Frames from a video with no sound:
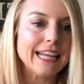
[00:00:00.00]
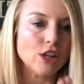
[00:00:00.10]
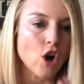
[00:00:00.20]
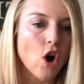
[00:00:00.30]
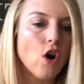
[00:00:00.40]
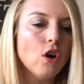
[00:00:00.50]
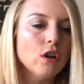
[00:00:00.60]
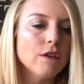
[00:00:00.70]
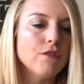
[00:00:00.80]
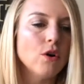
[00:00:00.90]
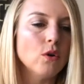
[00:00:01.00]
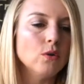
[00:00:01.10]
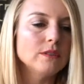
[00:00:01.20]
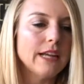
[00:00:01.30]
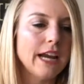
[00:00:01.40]
in all of
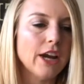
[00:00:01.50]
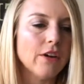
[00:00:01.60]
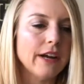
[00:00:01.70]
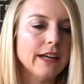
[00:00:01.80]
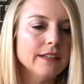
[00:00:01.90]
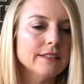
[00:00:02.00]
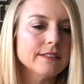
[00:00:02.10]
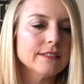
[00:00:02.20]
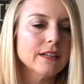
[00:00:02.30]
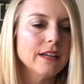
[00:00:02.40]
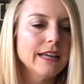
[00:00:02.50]
those areas.